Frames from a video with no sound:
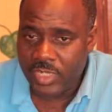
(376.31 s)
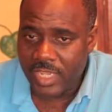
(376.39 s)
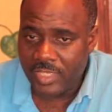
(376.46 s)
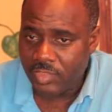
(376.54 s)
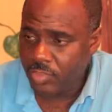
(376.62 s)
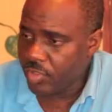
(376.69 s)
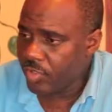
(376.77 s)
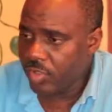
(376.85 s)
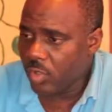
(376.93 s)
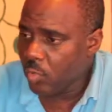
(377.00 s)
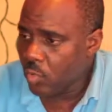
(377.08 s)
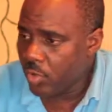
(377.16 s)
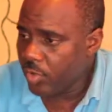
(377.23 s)
the
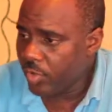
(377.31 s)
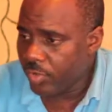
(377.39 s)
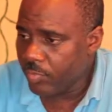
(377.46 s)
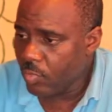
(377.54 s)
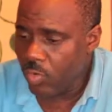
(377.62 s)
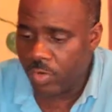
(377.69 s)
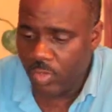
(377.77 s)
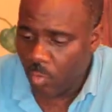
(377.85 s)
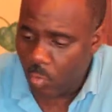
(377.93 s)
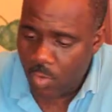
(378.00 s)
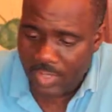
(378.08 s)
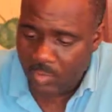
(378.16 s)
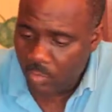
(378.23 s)
external world more than
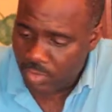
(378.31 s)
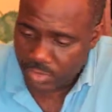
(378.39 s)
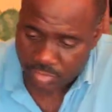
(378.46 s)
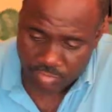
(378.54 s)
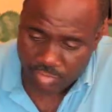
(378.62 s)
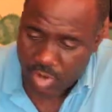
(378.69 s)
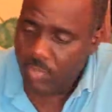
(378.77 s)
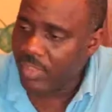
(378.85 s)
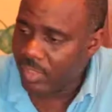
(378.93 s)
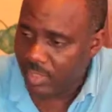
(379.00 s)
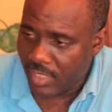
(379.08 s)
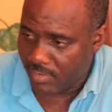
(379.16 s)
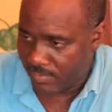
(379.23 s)
what was
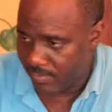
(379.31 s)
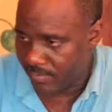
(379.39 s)
surrounding them.